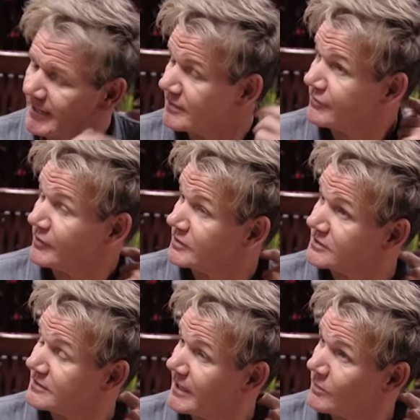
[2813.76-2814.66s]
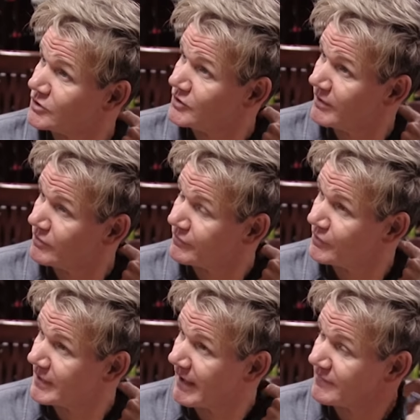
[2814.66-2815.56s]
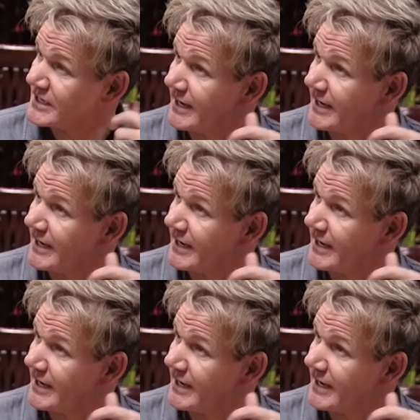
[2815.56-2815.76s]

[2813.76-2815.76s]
you rate the food? What do you give your food out of